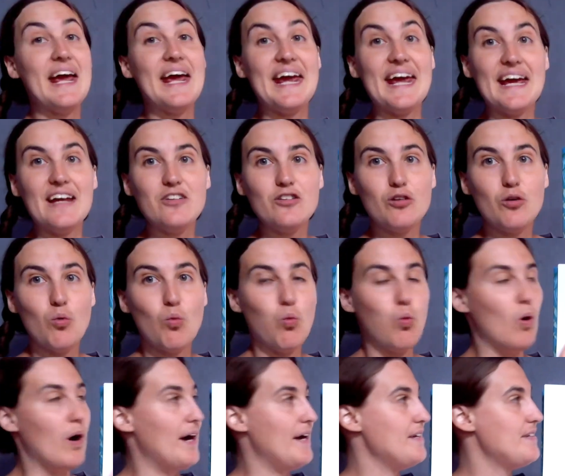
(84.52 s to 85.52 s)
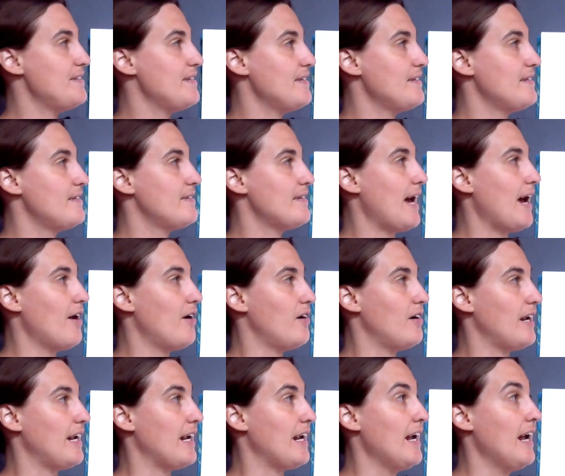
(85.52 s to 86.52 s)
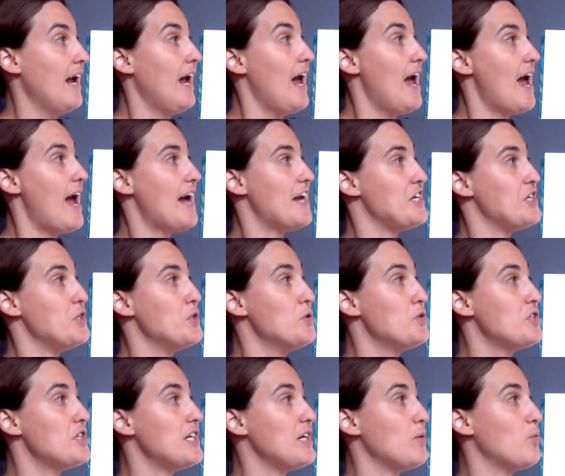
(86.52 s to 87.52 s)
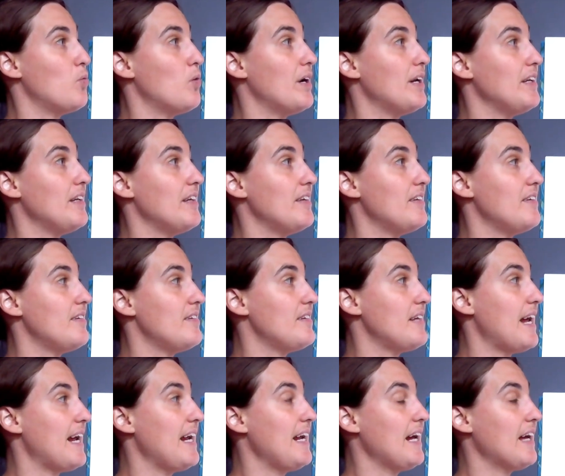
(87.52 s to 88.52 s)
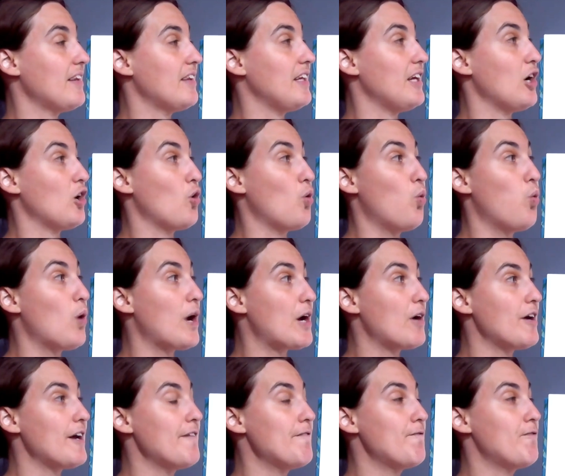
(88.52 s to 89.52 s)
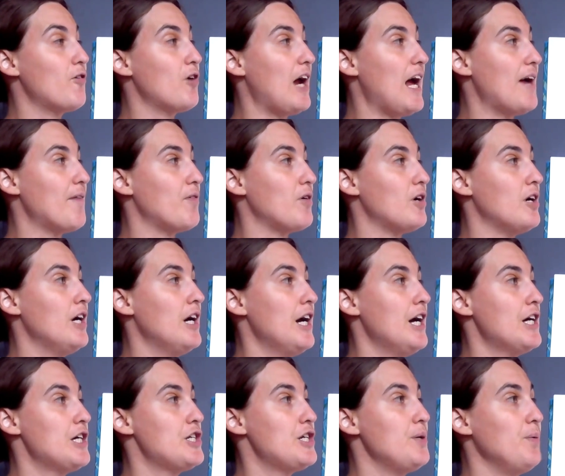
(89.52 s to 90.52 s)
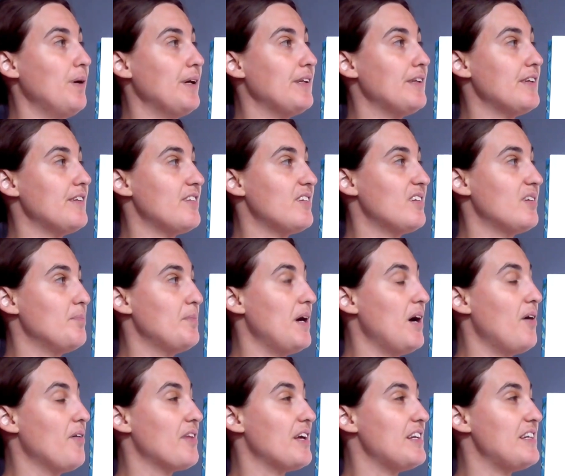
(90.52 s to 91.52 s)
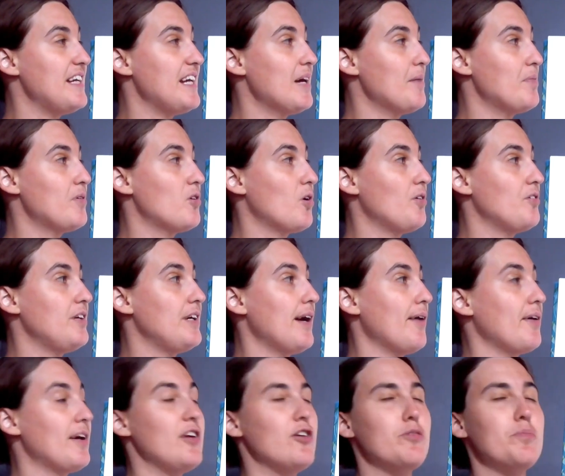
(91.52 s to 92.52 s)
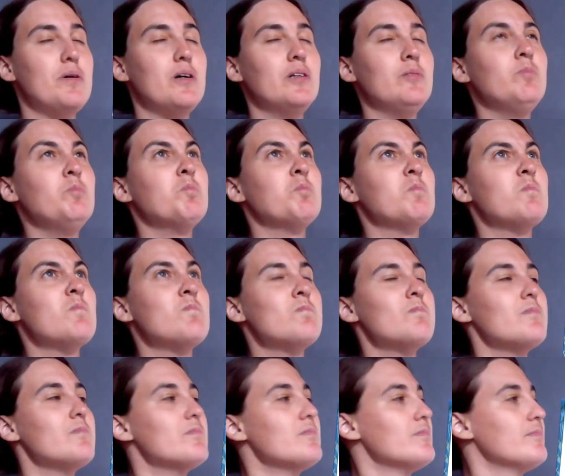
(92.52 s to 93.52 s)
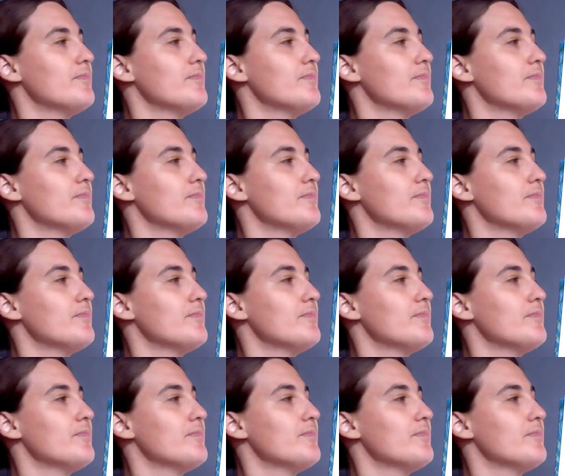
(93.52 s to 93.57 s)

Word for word: It was Saturday, and Eugenie wanted to stay at the aquarium forever. She wanted to smell the damp, salty air. Can you smell it?